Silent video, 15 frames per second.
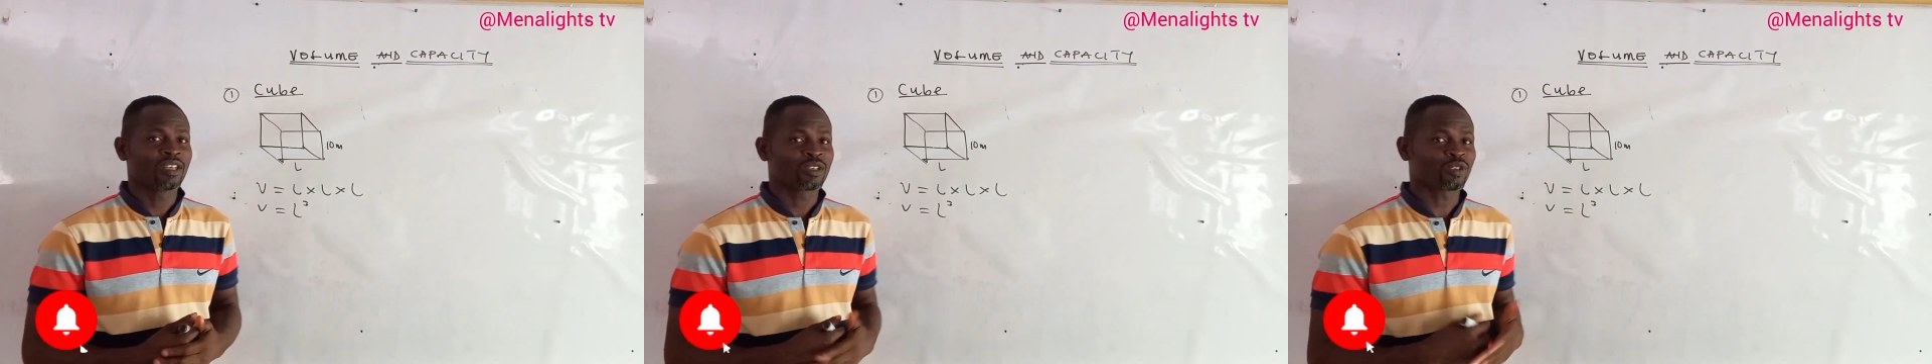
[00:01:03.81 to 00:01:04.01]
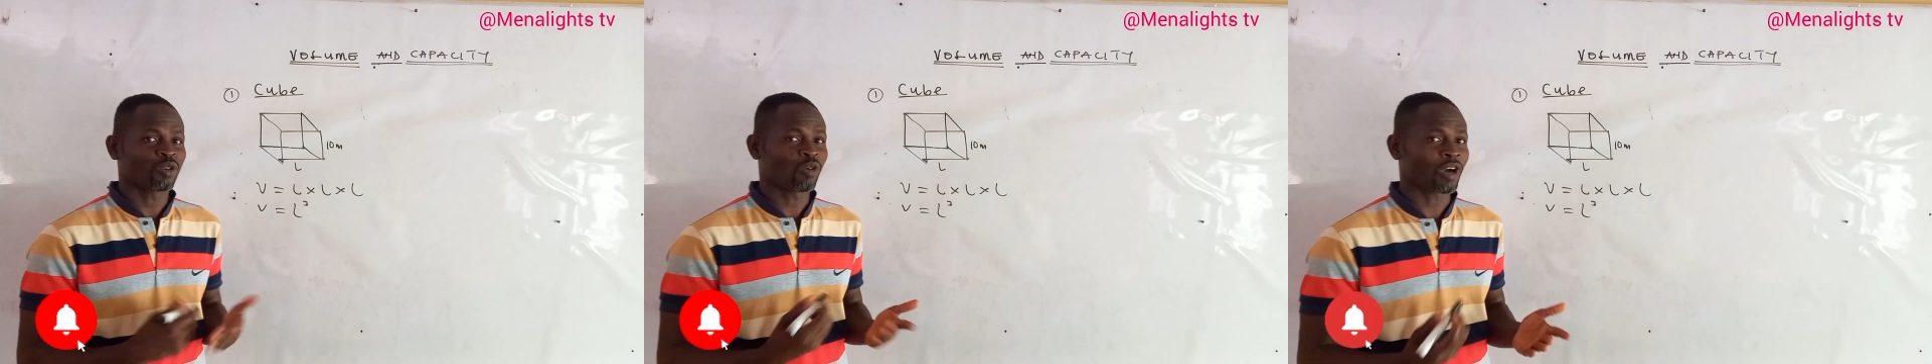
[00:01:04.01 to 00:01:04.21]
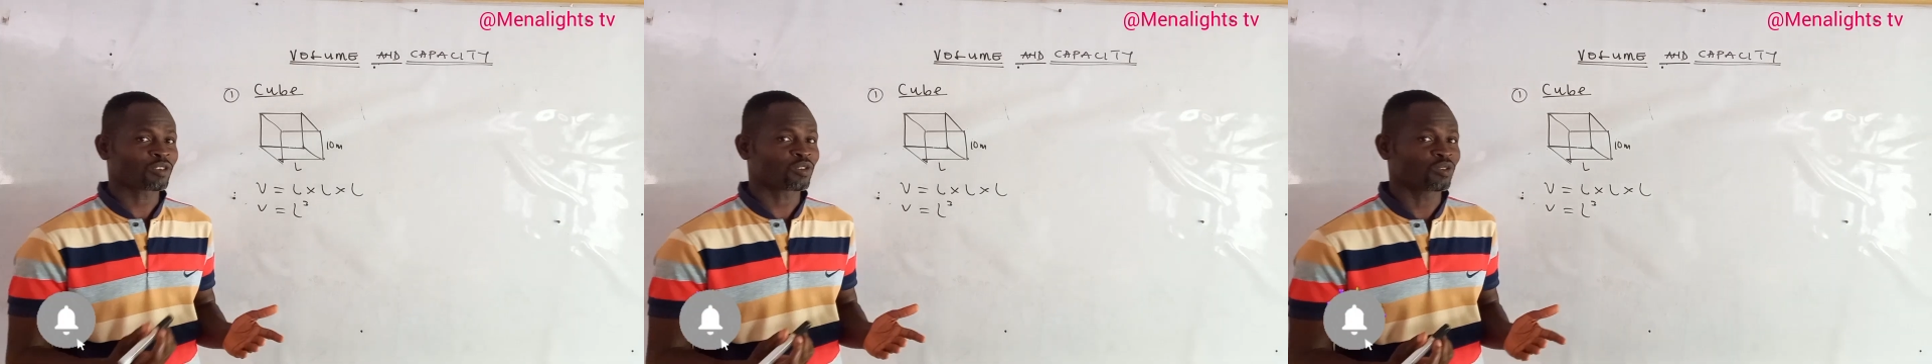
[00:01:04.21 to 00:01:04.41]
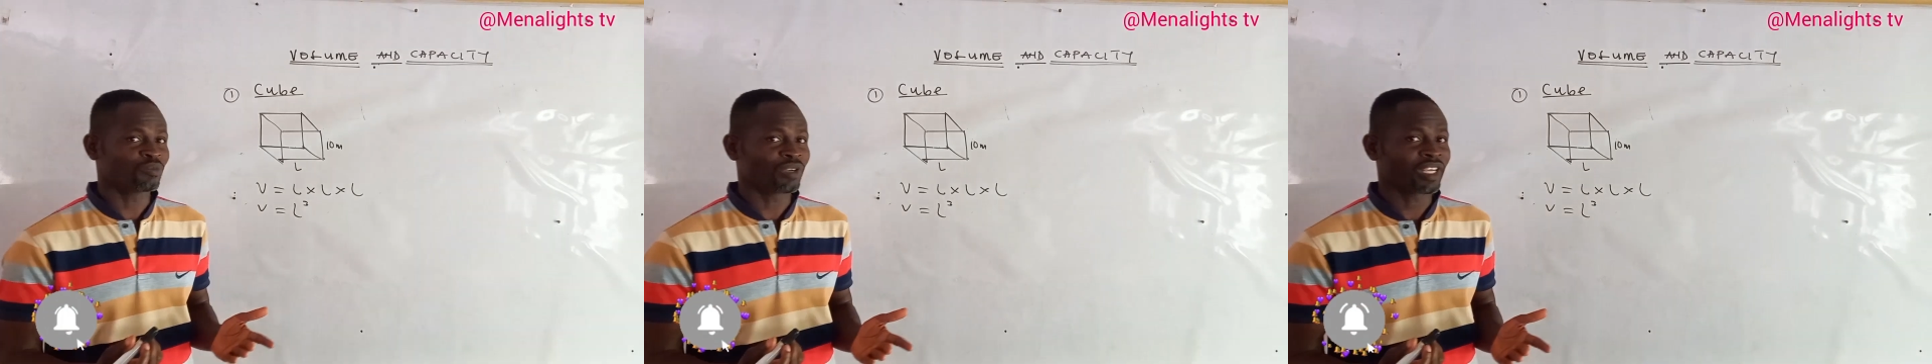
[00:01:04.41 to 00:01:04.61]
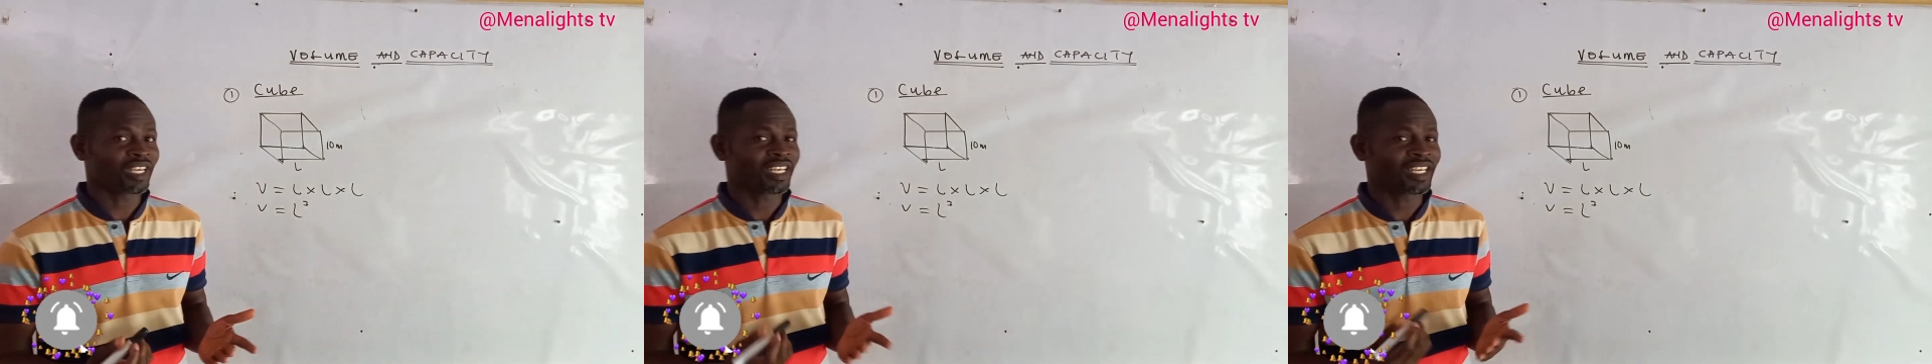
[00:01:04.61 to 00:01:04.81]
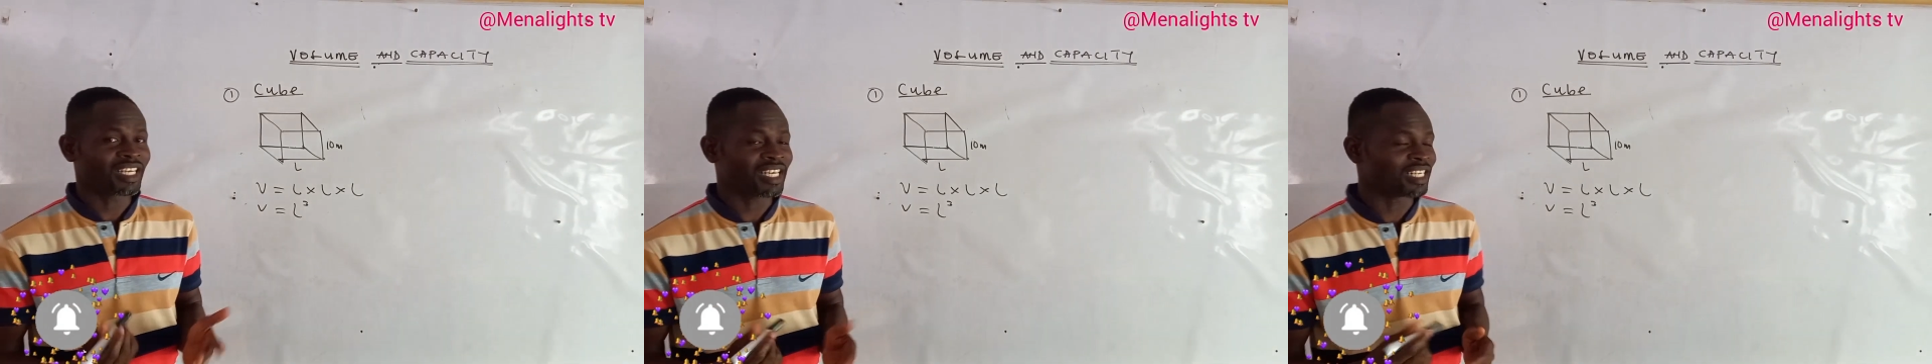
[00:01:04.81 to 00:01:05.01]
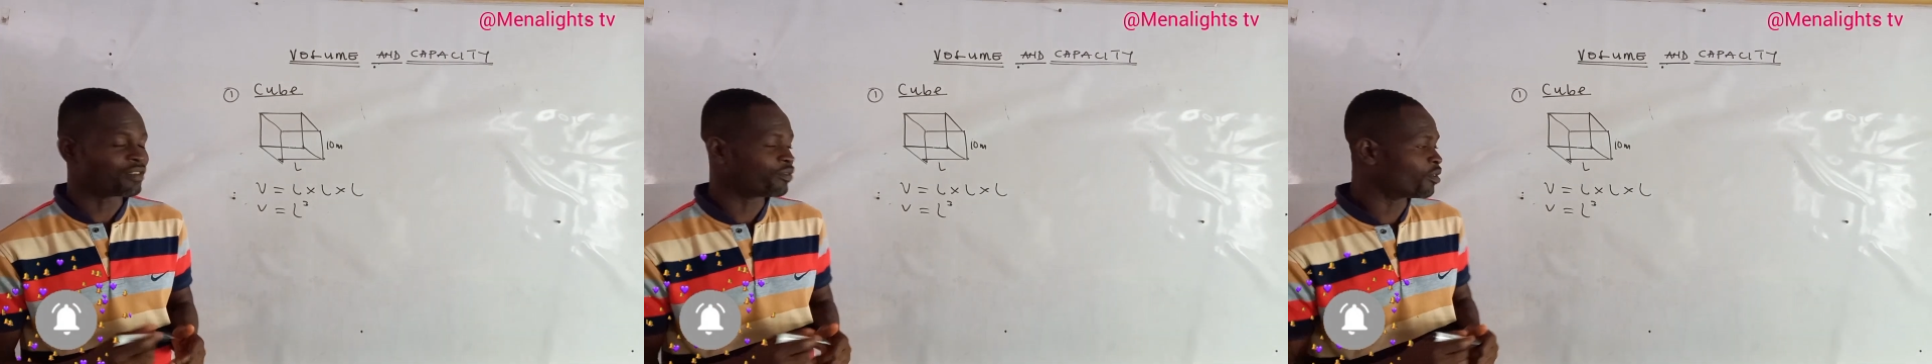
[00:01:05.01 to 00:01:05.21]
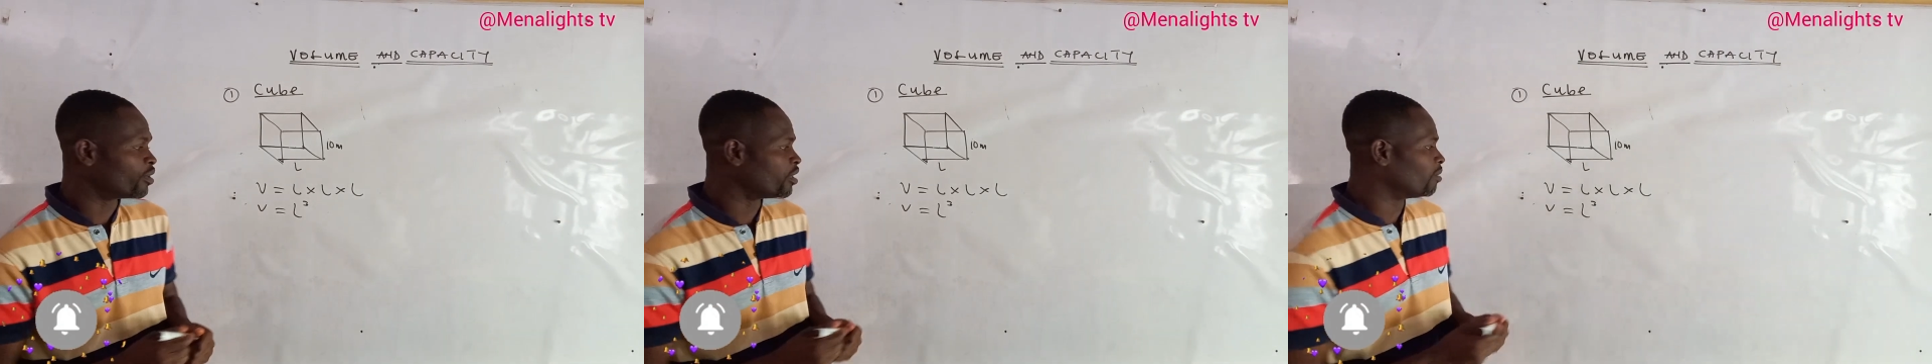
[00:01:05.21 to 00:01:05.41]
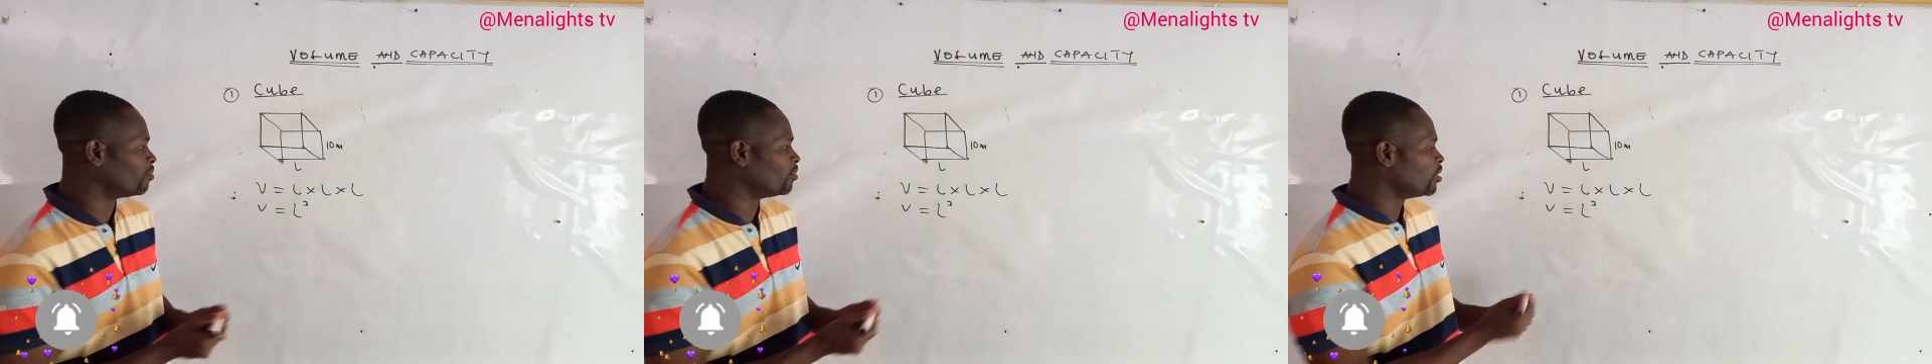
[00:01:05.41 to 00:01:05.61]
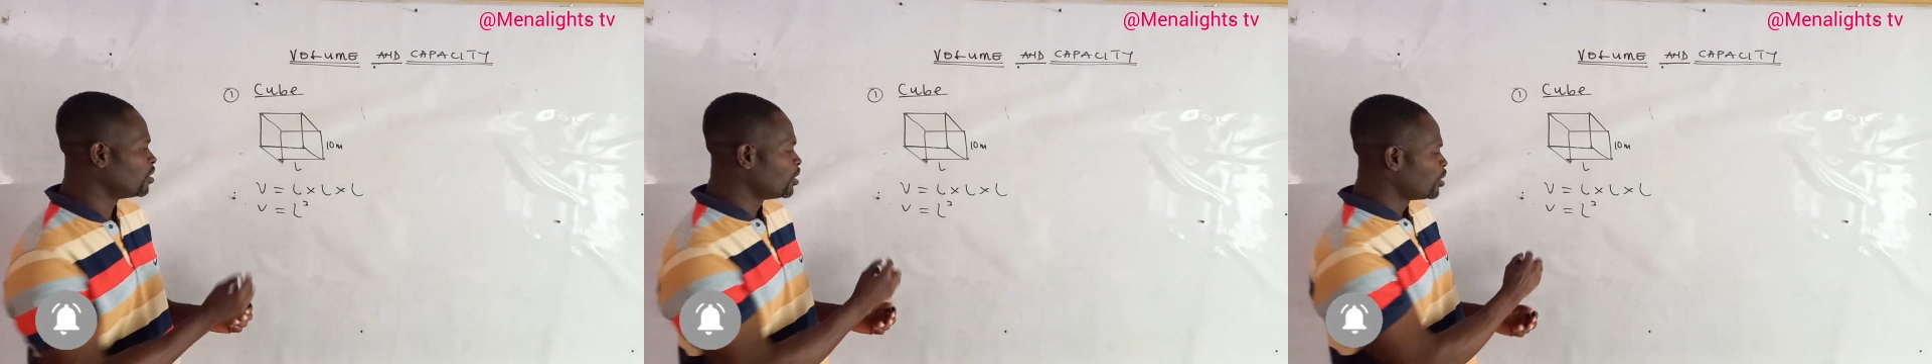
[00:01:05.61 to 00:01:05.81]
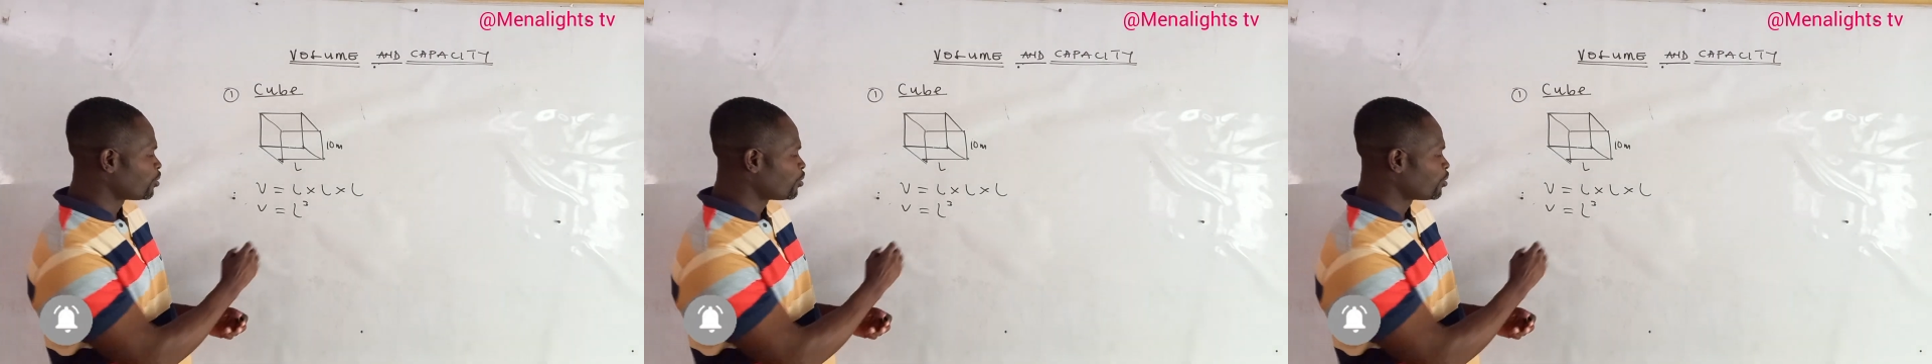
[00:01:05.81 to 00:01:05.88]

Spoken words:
so what will be its volume?